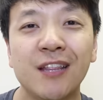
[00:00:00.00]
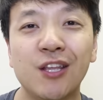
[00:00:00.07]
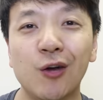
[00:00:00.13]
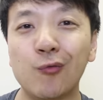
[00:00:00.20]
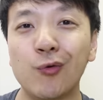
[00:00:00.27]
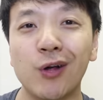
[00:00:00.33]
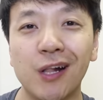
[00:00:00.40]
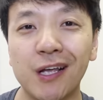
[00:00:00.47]
they're
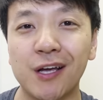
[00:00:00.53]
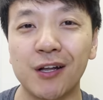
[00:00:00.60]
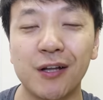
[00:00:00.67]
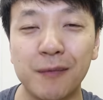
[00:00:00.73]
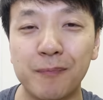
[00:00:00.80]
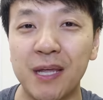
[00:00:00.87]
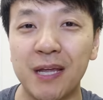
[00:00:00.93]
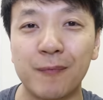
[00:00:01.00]
really
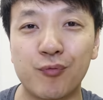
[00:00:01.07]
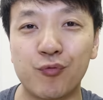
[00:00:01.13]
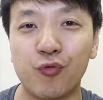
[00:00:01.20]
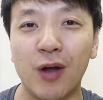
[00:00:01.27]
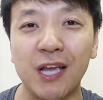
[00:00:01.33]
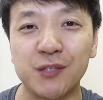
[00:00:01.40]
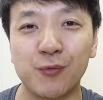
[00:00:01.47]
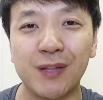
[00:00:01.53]
gonna be
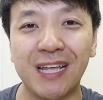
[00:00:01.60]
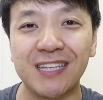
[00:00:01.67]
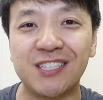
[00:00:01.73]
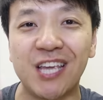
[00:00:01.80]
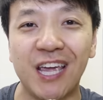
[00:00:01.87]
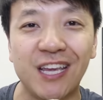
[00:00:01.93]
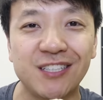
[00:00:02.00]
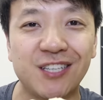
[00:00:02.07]
impressed when they
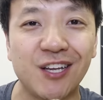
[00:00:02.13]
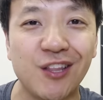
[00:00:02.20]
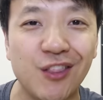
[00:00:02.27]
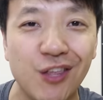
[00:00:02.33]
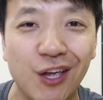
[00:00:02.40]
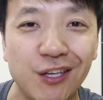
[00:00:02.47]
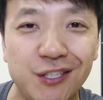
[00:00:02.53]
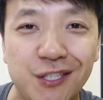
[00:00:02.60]
taste
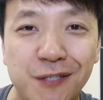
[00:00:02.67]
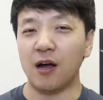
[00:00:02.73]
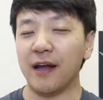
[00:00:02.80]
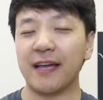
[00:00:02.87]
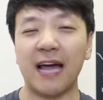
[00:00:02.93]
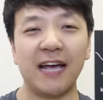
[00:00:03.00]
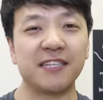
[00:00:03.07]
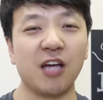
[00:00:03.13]
this. All right
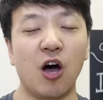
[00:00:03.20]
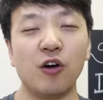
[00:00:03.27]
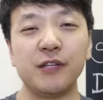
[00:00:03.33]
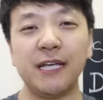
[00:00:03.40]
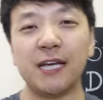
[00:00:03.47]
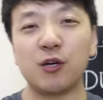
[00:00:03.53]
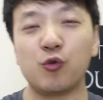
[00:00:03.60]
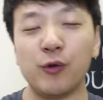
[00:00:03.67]
guys, all
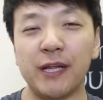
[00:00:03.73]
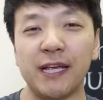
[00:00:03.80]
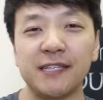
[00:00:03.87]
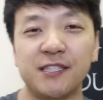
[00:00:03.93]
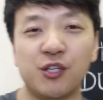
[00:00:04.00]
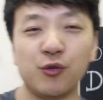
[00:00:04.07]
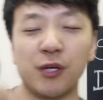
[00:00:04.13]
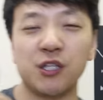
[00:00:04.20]
the
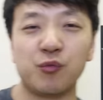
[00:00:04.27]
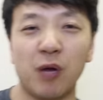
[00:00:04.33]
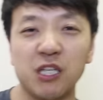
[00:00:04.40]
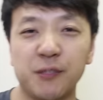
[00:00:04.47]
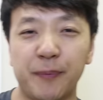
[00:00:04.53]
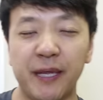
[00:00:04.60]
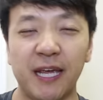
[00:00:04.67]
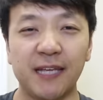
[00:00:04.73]
ingredients to this
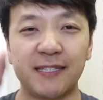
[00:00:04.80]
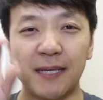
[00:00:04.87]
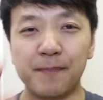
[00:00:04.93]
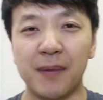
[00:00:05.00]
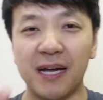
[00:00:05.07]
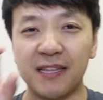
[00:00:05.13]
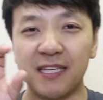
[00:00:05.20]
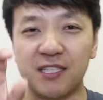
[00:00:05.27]
recipe is in
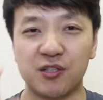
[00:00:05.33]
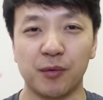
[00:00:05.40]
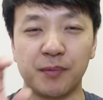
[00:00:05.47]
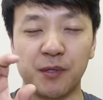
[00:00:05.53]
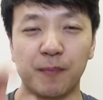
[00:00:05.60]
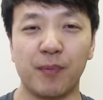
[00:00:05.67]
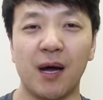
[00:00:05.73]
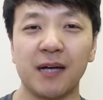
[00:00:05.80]
my
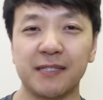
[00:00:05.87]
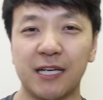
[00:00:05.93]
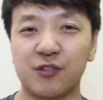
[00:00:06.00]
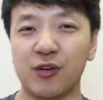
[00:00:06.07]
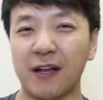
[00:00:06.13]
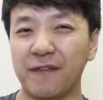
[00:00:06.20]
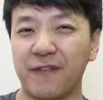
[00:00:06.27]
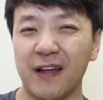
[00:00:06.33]
description box. I
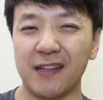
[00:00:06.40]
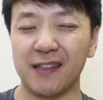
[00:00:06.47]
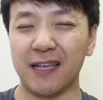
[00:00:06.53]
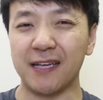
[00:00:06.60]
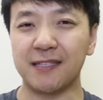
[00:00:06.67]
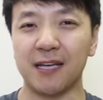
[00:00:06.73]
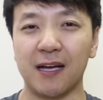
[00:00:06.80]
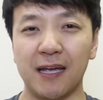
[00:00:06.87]
try to find
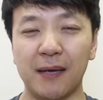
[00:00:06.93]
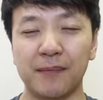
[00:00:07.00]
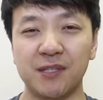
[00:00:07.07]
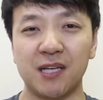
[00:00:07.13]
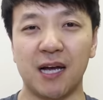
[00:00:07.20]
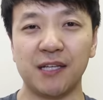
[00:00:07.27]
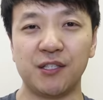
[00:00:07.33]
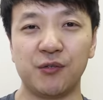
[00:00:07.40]
links on
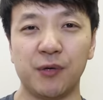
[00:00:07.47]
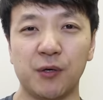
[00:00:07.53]
Amazon to